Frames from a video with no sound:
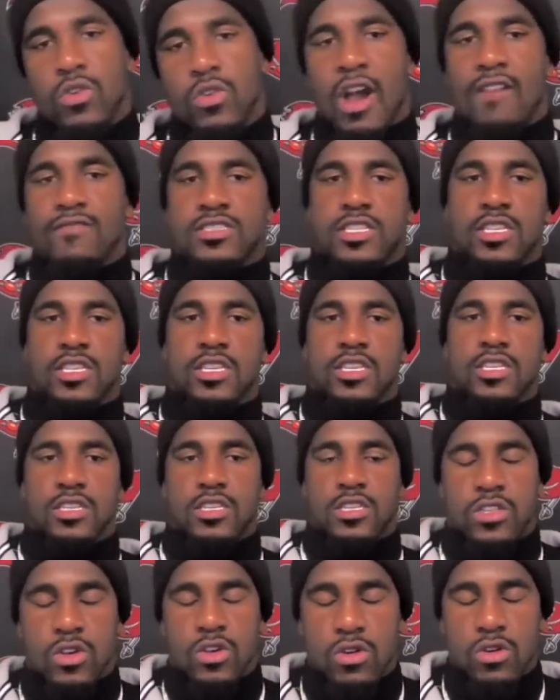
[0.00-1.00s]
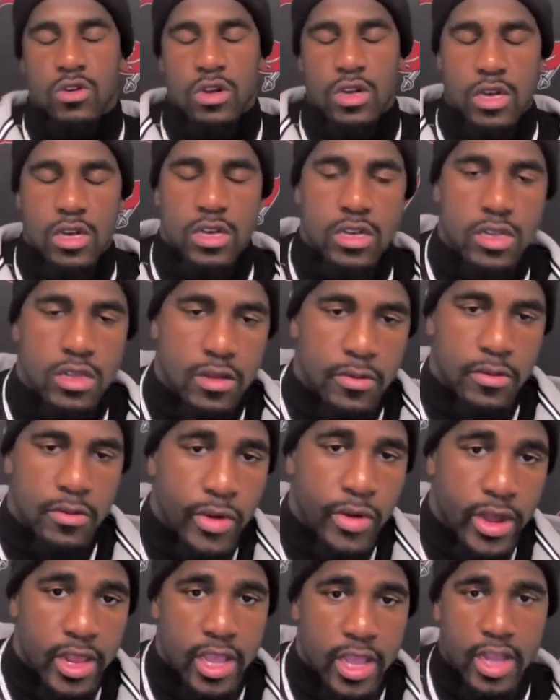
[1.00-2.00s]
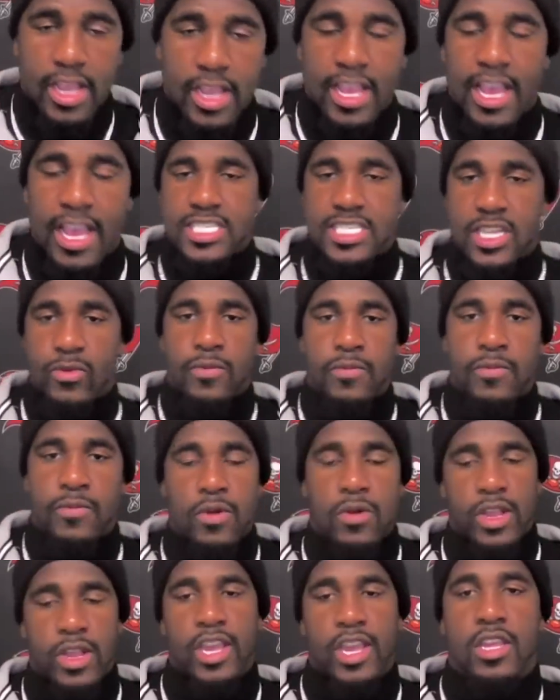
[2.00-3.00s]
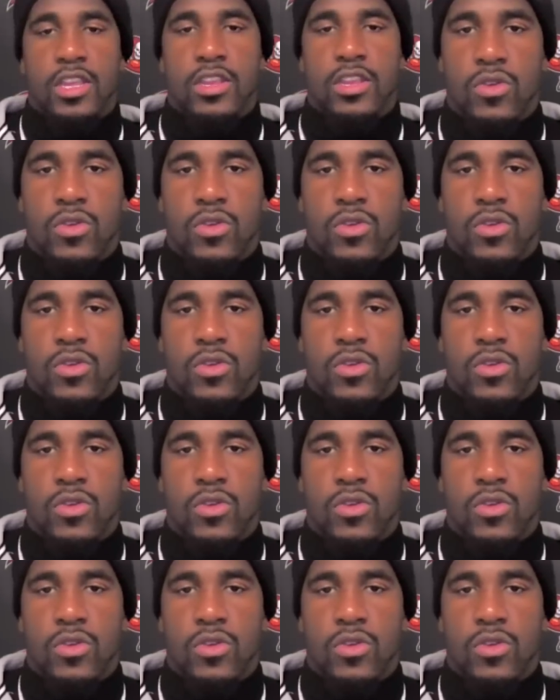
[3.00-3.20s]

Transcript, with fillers: obviously, you know, bringing in the guys that we brought in,